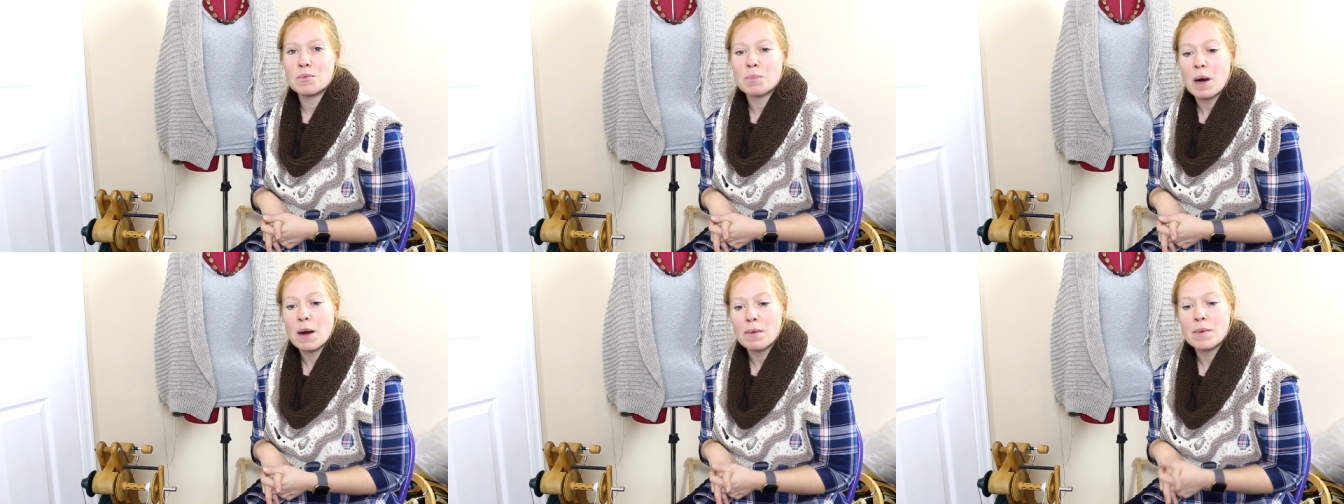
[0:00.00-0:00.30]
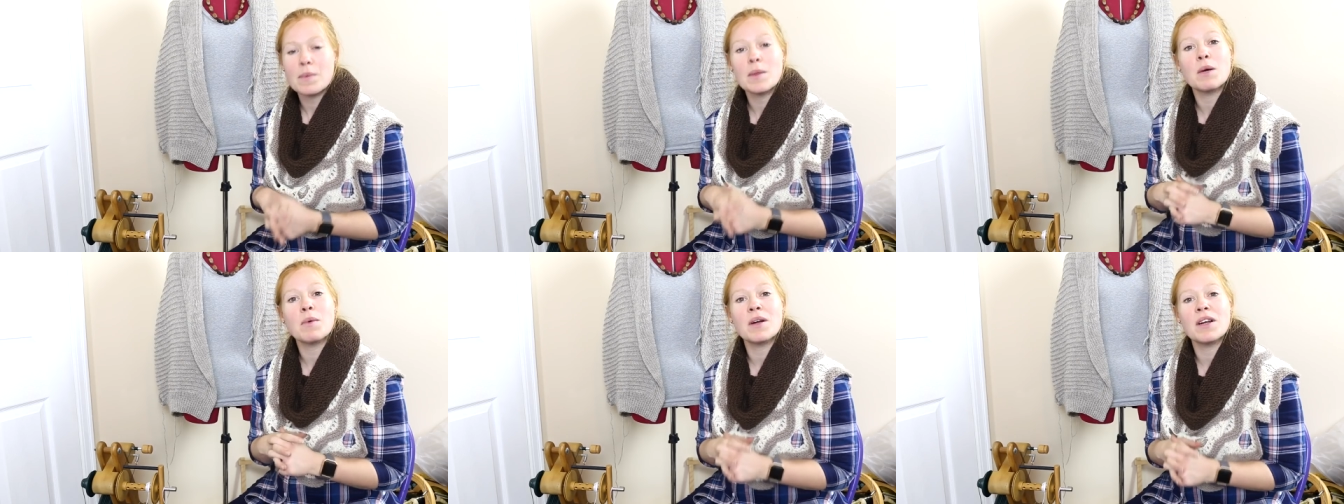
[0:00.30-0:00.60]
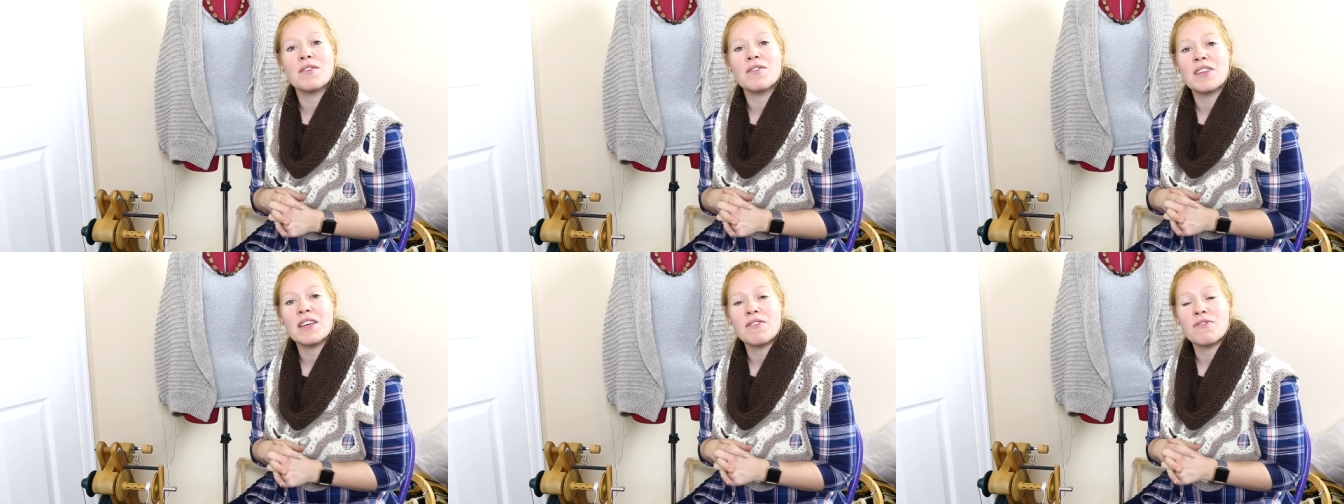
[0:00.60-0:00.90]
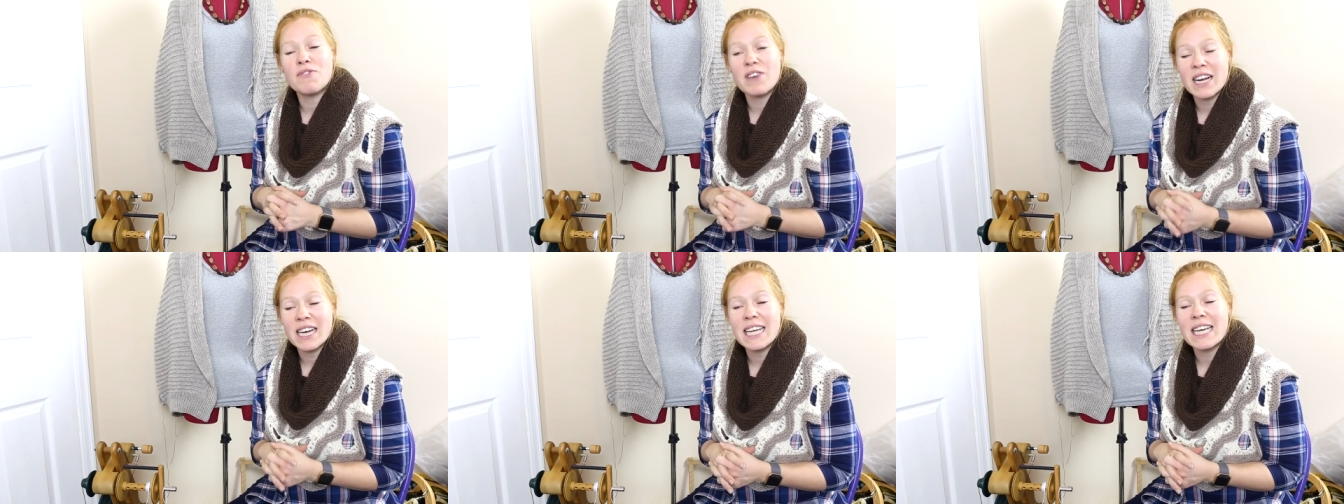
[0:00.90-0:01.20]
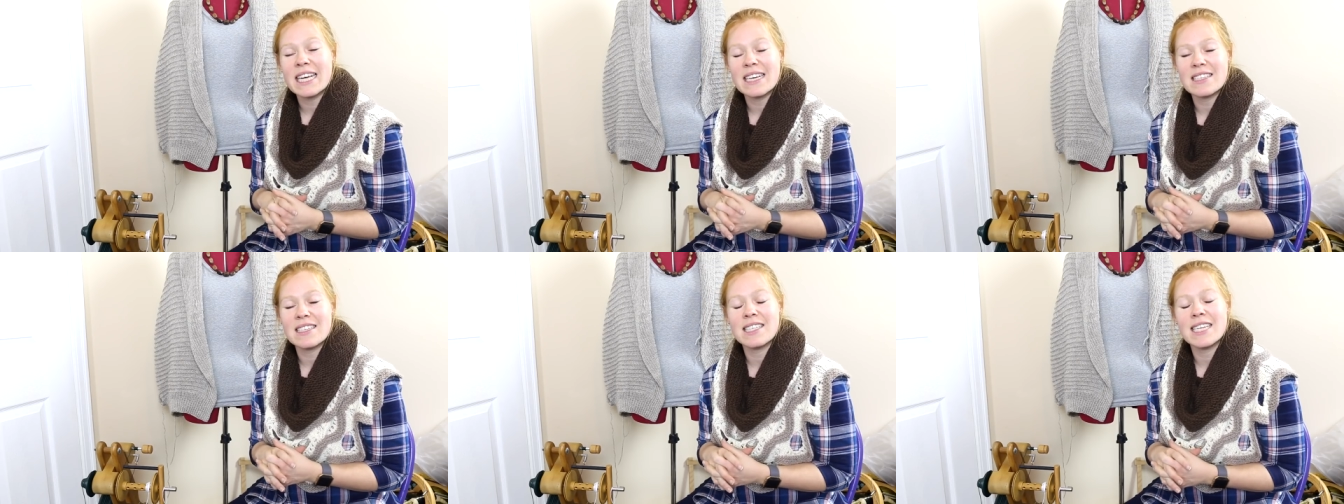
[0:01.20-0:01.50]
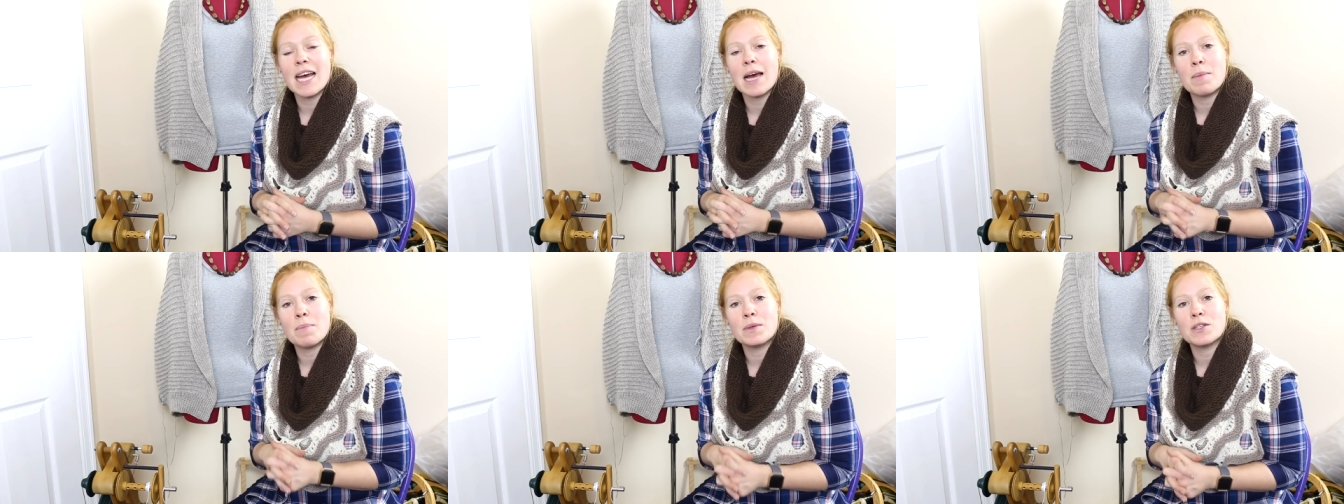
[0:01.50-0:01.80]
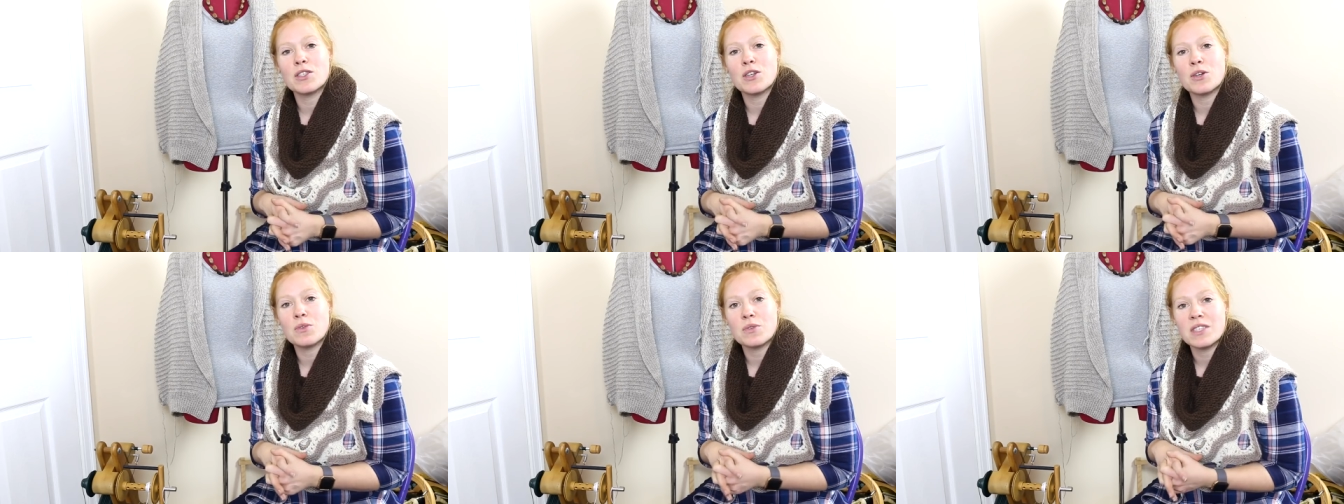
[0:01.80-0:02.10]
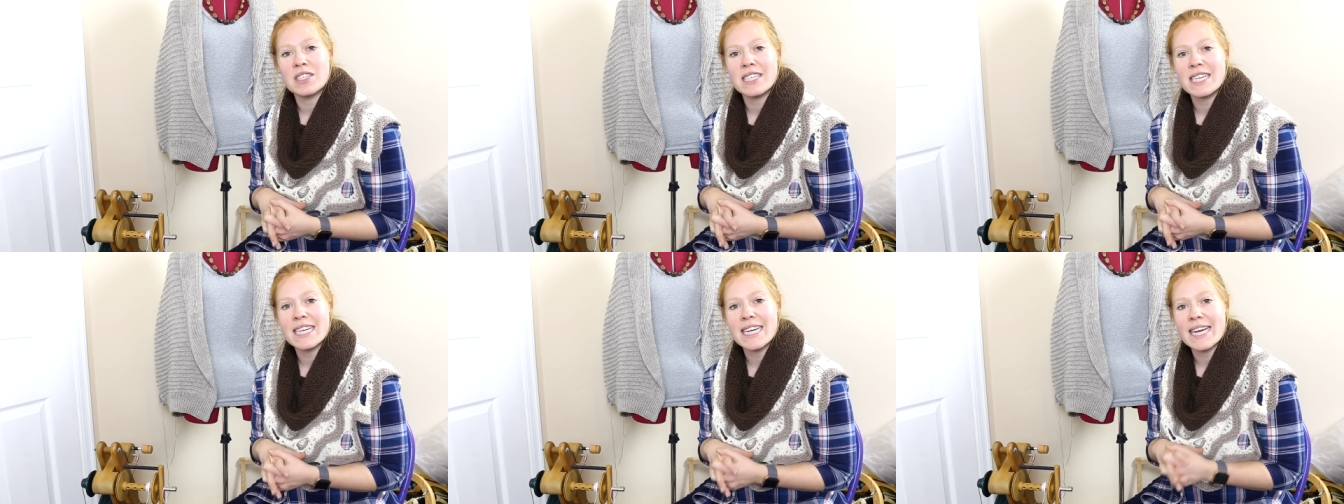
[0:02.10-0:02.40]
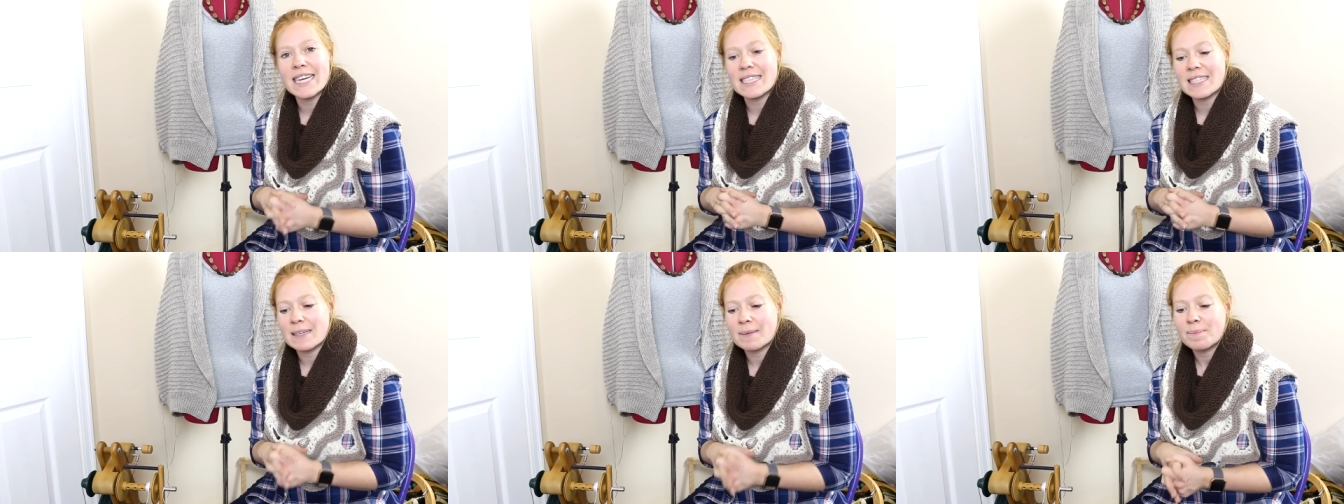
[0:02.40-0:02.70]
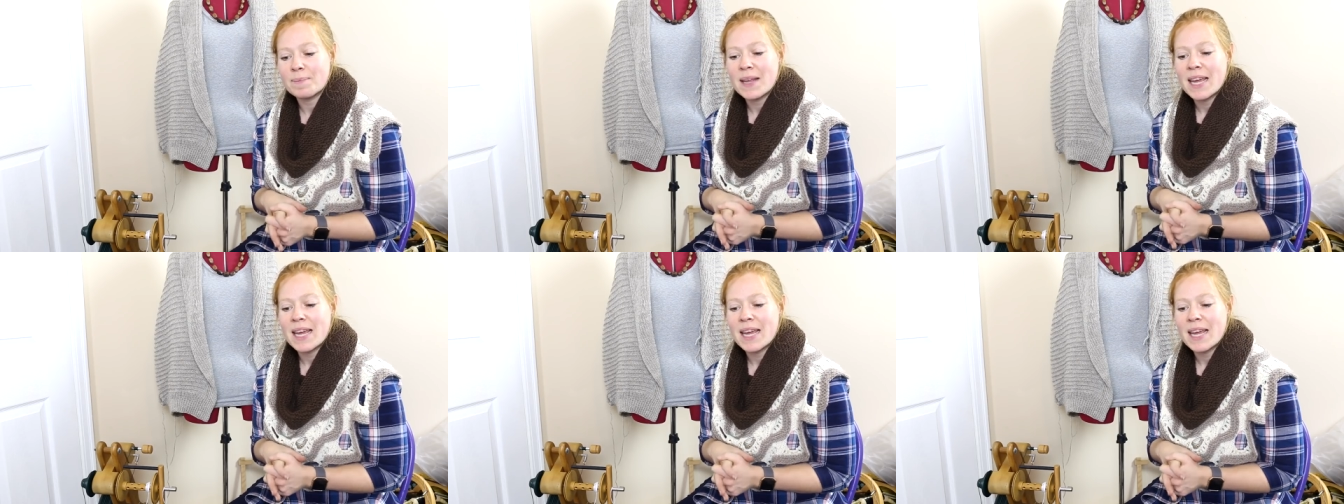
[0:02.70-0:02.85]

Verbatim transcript: probably one of the funniest episodes to date.